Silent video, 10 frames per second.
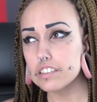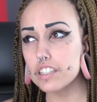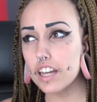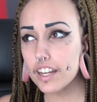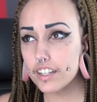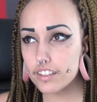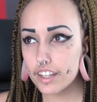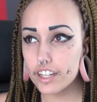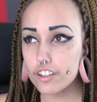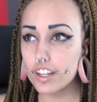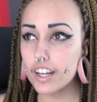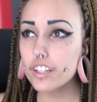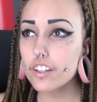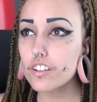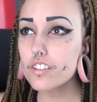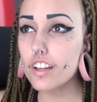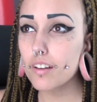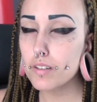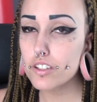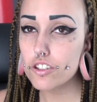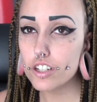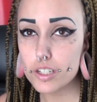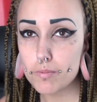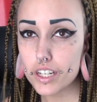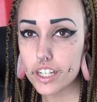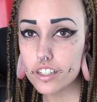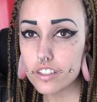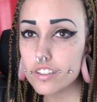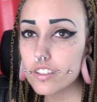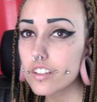8 or 9 years I've been stretching my ears.